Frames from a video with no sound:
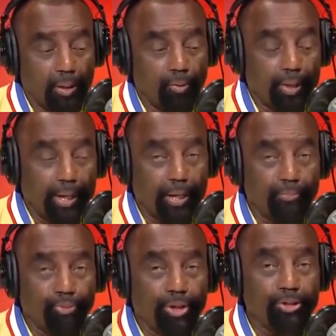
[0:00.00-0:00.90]
When they
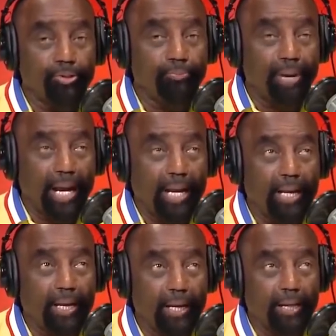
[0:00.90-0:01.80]
can bring you
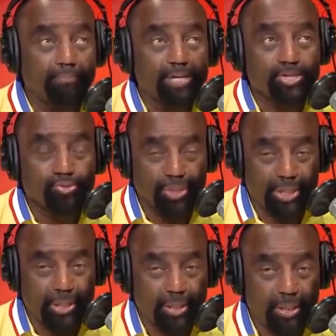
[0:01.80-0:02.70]
pain and
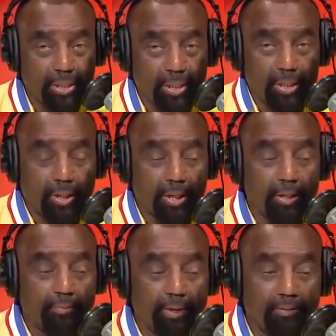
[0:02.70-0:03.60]
misery,
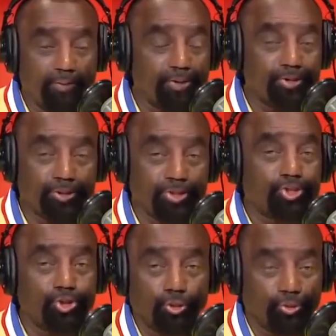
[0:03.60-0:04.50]
even if it's to the
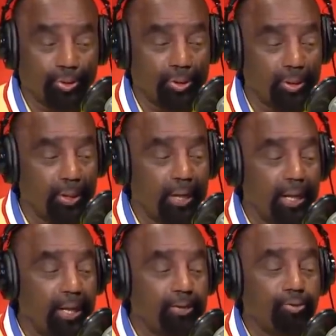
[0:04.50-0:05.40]
children,
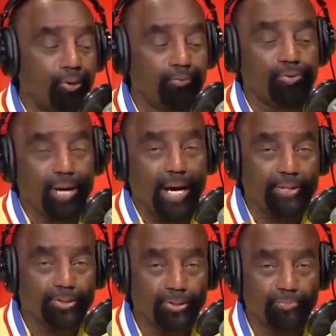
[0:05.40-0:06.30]
and you
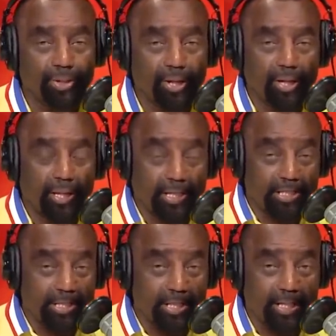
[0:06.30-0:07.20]
overreact to it and they
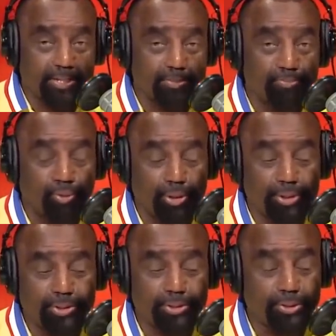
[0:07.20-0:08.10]
see that's
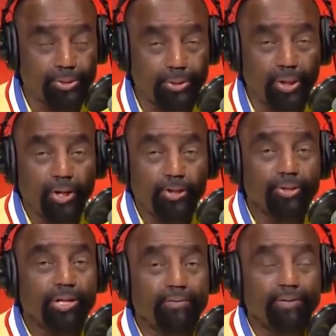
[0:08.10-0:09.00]
important to you,
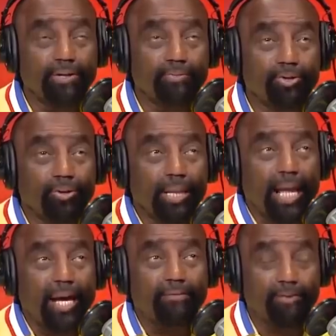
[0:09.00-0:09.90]
you're giving them your
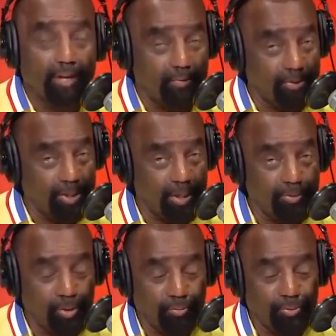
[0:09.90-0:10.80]
life every time
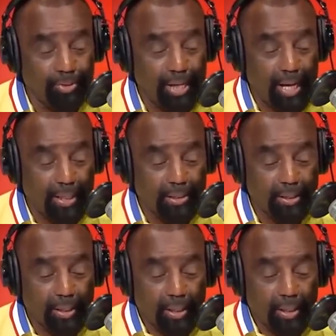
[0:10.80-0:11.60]
you overreact.